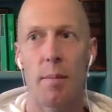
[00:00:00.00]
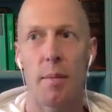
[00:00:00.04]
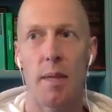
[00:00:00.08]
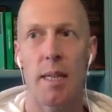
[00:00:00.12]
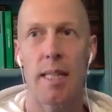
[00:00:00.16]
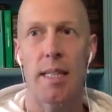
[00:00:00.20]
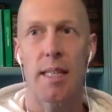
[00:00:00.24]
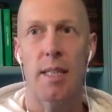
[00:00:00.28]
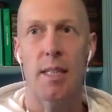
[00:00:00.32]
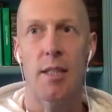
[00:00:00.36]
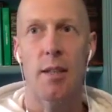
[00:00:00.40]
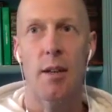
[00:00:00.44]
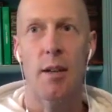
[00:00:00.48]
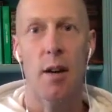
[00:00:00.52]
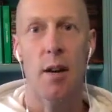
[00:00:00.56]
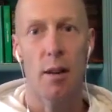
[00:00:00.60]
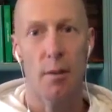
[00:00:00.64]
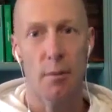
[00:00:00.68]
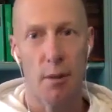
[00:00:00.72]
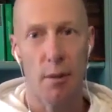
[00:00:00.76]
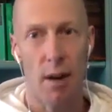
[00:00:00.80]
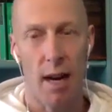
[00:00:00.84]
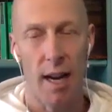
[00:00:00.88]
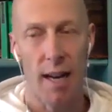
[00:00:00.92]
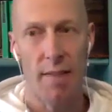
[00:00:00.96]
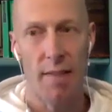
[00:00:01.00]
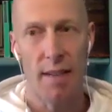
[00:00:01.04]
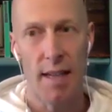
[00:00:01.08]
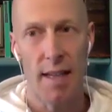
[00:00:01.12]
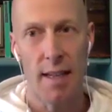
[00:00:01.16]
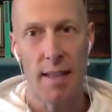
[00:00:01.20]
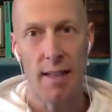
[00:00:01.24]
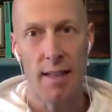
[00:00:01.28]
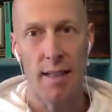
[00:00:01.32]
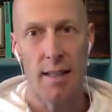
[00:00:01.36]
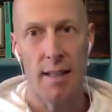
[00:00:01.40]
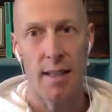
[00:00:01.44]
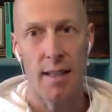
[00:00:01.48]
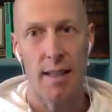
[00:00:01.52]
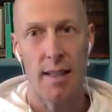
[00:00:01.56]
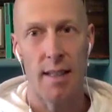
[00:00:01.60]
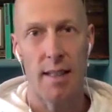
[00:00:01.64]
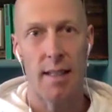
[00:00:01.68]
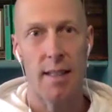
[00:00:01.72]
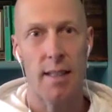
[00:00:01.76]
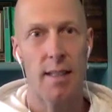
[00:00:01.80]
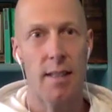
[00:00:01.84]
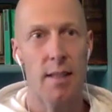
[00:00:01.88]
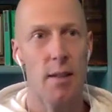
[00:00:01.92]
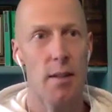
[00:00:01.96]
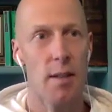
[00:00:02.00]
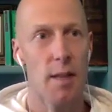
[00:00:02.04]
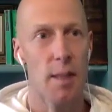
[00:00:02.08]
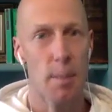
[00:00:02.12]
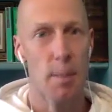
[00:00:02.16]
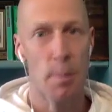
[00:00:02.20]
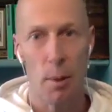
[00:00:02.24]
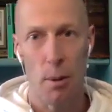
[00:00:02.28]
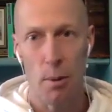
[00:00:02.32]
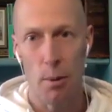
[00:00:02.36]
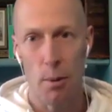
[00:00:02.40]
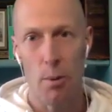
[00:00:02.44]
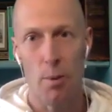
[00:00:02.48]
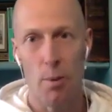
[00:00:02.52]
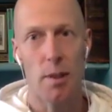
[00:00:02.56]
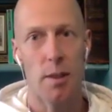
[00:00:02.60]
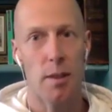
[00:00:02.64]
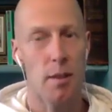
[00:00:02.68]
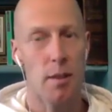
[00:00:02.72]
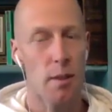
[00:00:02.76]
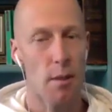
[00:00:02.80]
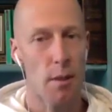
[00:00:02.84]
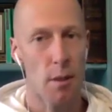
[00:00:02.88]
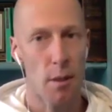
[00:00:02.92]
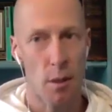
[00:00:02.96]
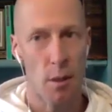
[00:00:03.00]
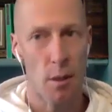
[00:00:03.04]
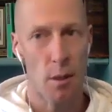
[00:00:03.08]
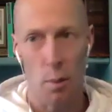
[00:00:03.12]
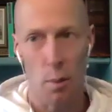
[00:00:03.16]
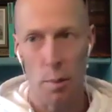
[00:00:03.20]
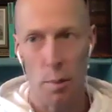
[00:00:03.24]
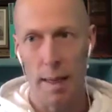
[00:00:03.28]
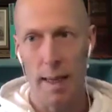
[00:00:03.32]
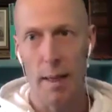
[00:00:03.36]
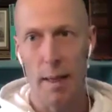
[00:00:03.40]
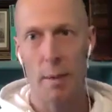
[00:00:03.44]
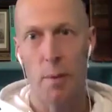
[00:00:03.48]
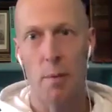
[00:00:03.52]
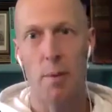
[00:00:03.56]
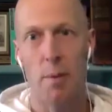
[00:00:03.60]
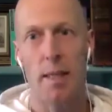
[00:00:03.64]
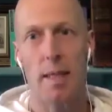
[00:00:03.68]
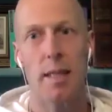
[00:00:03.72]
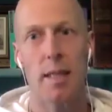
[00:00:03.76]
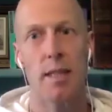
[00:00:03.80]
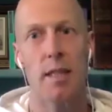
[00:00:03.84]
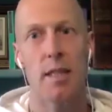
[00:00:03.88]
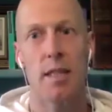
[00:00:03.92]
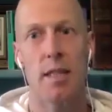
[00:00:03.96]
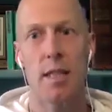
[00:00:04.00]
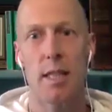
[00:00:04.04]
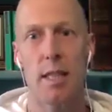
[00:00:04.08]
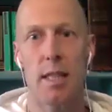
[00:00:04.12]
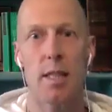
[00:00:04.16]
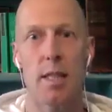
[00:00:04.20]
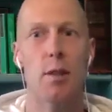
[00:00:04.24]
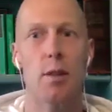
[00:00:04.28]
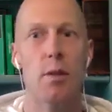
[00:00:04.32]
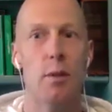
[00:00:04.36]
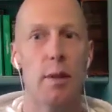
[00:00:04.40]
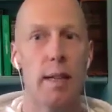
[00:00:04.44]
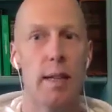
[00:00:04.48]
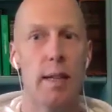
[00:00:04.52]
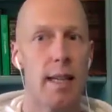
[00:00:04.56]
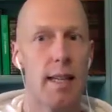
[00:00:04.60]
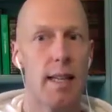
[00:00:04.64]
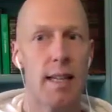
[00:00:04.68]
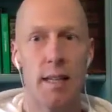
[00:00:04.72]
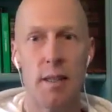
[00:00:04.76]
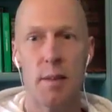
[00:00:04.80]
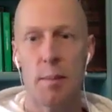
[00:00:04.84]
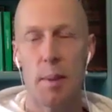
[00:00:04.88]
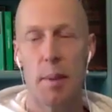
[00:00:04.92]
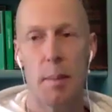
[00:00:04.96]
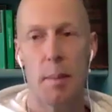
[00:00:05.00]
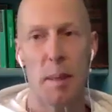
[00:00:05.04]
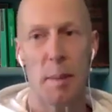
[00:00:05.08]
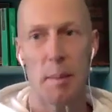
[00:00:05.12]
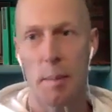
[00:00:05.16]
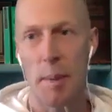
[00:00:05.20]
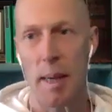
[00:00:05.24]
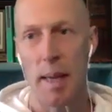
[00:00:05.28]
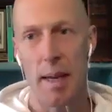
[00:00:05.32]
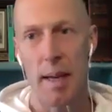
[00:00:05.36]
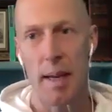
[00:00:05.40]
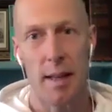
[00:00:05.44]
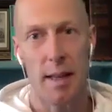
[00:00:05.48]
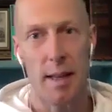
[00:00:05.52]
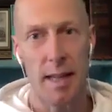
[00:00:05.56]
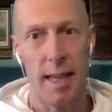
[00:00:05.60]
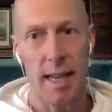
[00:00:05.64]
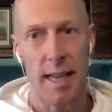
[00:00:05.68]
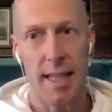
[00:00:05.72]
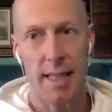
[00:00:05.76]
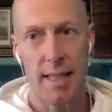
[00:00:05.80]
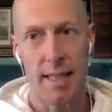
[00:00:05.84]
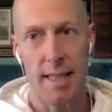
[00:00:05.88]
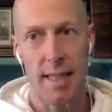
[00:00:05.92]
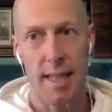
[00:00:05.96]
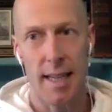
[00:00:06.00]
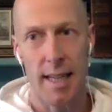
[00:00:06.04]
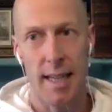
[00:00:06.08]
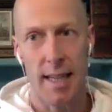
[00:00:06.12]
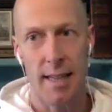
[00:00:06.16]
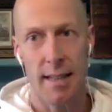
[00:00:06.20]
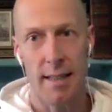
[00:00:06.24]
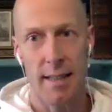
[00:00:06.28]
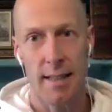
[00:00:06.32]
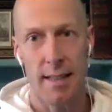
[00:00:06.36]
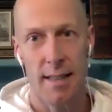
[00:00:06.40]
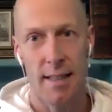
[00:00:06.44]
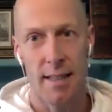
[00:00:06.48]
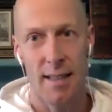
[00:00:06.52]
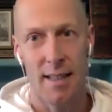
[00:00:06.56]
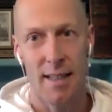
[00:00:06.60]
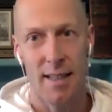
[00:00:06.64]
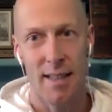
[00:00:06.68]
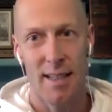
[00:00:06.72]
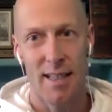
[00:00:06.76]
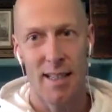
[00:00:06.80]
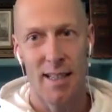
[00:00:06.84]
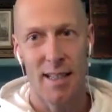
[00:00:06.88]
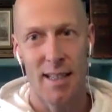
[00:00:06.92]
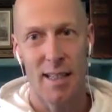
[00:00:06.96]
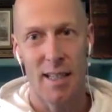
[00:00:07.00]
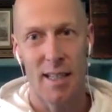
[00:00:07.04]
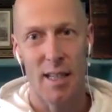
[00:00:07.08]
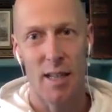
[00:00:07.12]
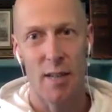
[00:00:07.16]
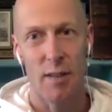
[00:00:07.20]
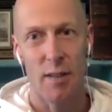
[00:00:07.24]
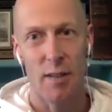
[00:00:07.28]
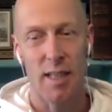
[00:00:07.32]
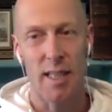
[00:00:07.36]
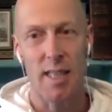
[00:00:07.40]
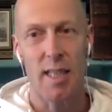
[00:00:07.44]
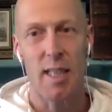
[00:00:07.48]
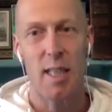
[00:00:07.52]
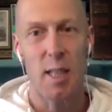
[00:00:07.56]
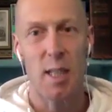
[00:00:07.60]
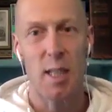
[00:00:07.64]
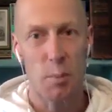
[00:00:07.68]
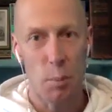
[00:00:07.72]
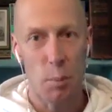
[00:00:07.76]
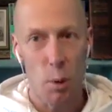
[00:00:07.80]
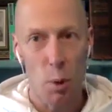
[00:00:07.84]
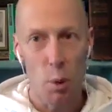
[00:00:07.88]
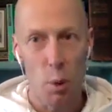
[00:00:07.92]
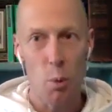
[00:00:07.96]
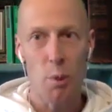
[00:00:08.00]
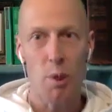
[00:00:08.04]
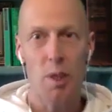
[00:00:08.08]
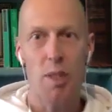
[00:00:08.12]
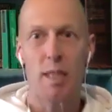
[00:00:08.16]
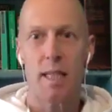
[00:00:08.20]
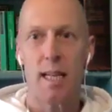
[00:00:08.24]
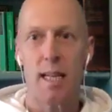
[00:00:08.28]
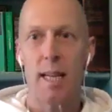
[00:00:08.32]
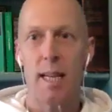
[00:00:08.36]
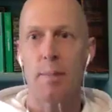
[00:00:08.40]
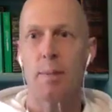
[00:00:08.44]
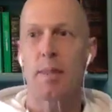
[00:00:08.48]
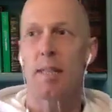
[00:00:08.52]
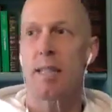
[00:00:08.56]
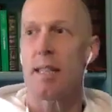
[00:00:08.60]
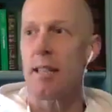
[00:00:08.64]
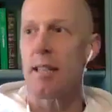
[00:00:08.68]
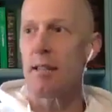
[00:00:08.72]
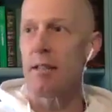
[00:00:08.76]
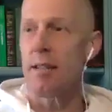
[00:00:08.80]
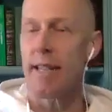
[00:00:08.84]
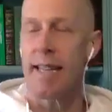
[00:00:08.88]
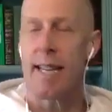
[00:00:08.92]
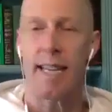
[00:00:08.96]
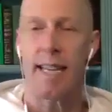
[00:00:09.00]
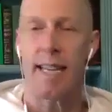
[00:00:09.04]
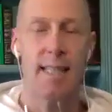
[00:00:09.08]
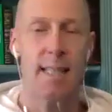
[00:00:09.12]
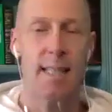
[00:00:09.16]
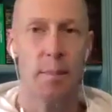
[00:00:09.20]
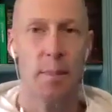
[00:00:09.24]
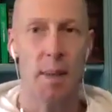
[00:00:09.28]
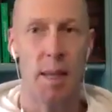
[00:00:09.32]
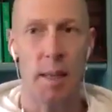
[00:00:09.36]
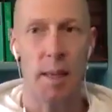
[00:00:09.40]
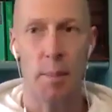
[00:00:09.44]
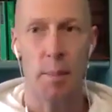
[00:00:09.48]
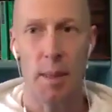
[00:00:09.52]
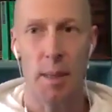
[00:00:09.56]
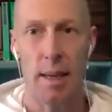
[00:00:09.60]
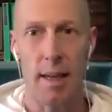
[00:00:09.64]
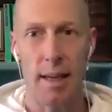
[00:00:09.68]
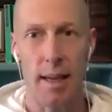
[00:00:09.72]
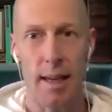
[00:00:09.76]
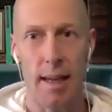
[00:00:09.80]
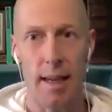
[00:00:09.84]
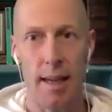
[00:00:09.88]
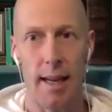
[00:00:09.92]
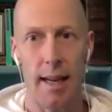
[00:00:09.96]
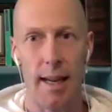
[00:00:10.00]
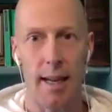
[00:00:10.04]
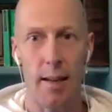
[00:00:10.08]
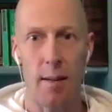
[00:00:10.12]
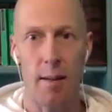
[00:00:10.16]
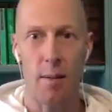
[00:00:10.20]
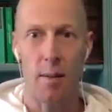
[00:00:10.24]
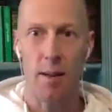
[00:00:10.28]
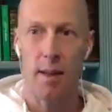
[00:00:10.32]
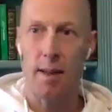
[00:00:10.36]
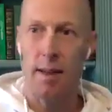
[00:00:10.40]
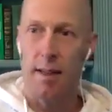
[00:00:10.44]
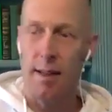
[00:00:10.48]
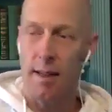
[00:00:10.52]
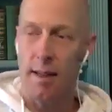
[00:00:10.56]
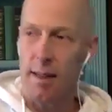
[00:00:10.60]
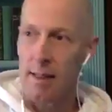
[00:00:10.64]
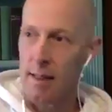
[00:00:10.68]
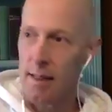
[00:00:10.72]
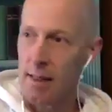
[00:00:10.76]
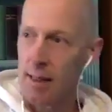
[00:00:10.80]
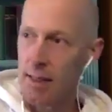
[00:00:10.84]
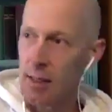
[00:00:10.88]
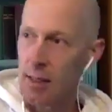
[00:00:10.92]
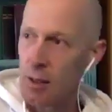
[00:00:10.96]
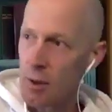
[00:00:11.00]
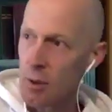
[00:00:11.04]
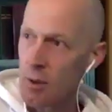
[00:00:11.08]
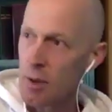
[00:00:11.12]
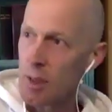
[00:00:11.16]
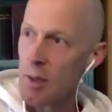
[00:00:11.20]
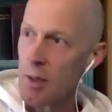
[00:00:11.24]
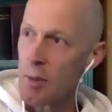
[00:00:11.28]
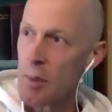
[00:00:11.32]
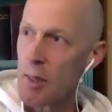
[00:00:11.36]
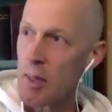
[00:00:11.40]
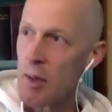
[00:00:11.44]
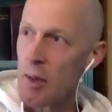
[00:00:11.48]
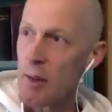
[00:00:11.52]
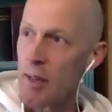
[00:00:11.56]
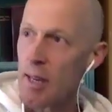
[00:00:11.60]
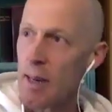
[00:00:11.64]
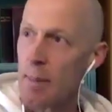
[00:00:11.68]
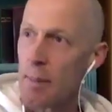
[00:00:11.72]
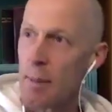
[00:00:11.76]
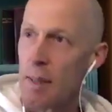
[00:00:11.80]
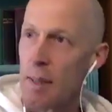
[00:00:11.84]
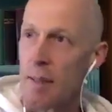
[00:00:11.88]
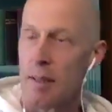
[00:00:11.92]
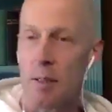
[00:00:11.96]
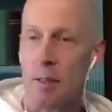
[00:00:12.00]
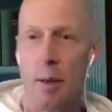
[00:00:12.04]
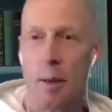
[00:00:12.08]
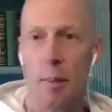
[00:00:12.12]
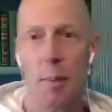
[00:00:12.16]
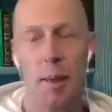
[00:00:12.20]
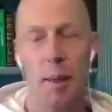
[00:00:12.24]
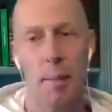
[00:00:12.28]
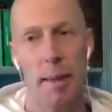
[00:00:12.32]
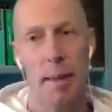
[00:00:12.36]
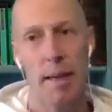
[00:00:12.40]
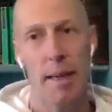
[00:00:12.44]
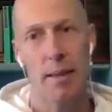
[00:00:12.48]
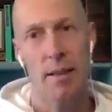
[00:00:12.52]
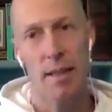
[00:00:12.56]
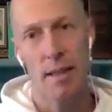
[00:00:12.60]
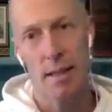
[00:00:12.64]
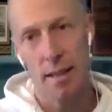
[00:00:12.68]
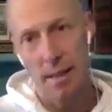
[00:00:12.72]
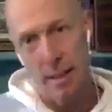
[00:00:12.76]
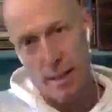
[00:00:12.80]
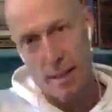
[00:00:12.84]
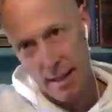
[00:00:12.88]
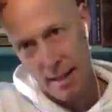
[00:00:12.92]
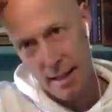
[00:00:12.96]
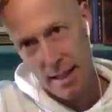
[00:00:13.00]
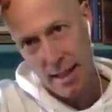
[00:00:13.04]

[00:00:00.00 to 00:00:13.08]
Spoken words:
It's not arriving, it's not the applause, it's not the gold medal, it's just doing a little bit better than yesterday. You know, it's these small steps that create something big. And as soon as we look up at the top of the mountain,